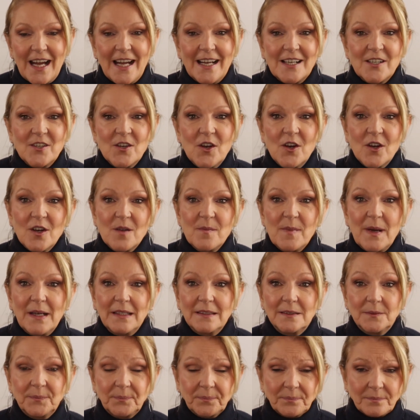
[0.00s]
I talk
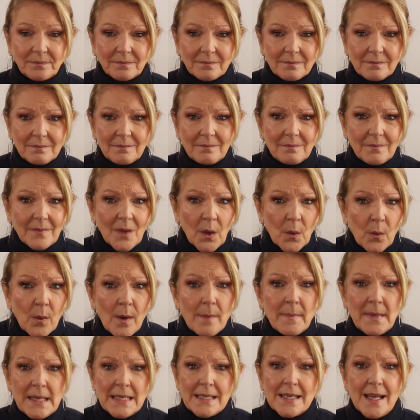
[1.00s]
about
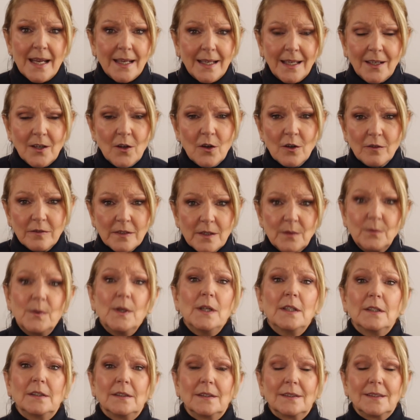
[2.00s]
women taking over the
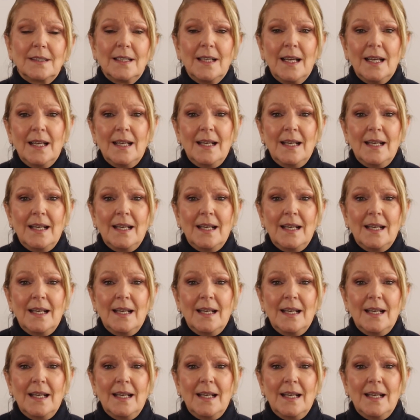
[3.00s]
world.